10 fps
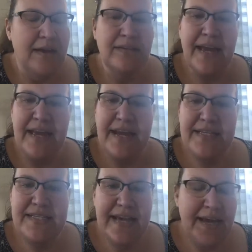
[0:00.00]
Like I
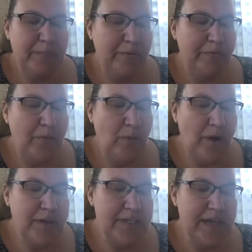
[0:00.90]
said
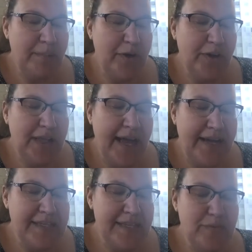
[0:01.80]
before, summer
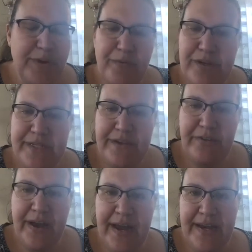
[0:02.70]
classes, we
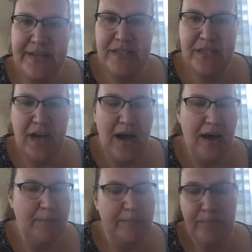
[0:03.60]
received guidance
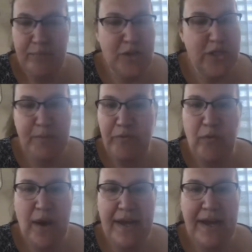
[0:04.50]
just
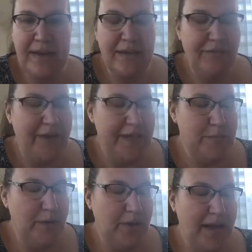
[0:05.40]
before I got on the
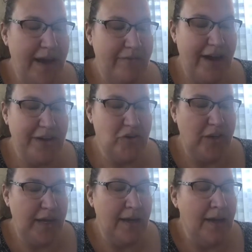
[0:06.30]
Facebook Live,
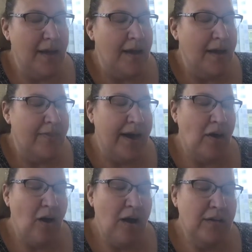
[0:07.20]
actually, that
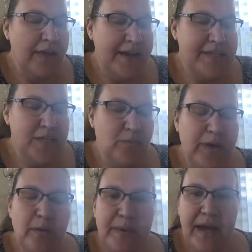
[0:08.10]
all classes
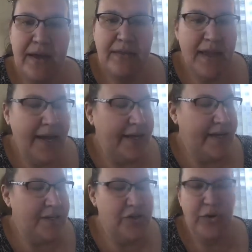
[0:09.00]
will be online
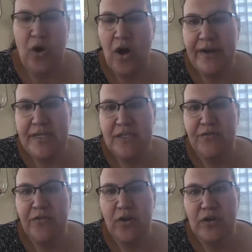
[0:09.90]
until August
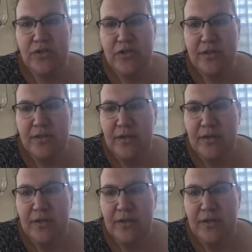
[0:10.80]
1st.